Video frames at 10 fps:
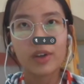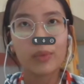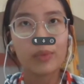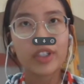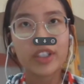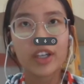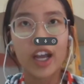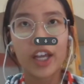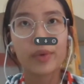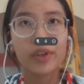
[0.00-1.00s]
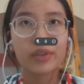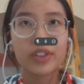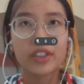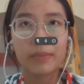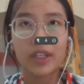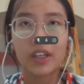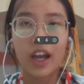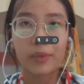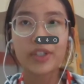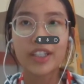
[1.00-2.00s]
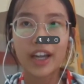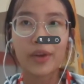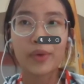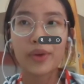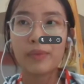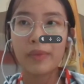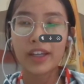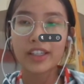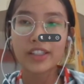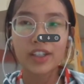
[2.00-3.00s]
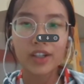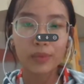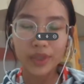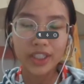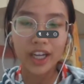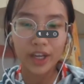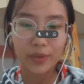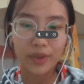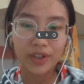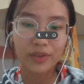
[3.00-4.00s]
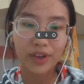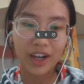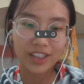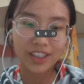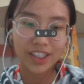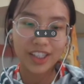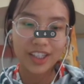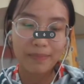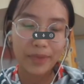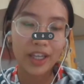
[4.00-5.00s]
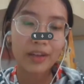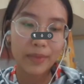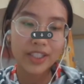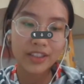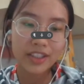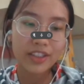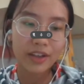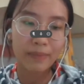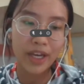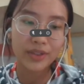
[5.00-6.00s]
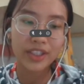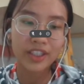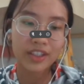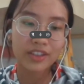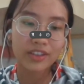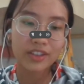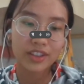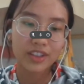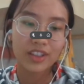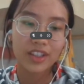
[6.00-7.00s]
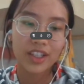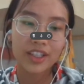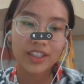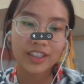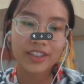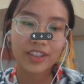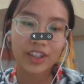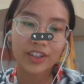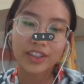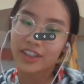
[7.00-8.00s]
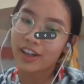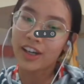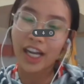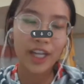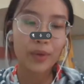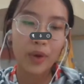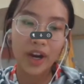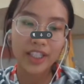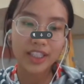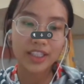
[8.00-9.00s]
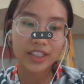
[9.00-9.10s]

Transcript: which I will which I will market which I will make a business about is not I quite